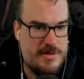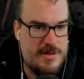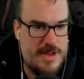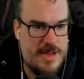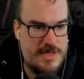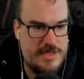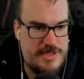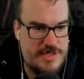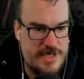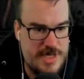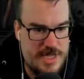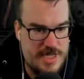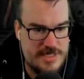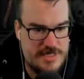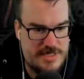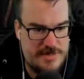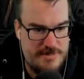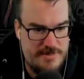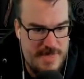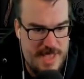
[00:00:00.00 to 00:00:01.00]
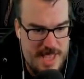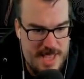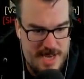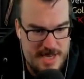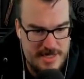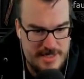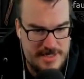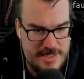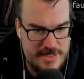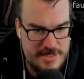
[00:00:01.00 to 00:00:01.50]
right, just
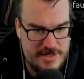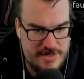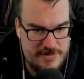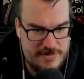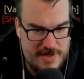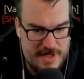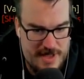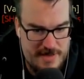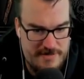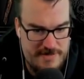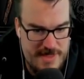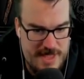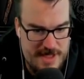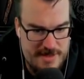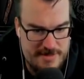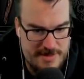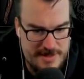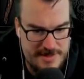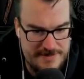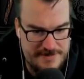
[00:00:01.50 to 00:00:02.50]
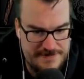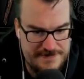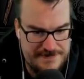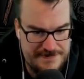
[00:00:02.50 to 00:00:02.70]
managed to survive that one.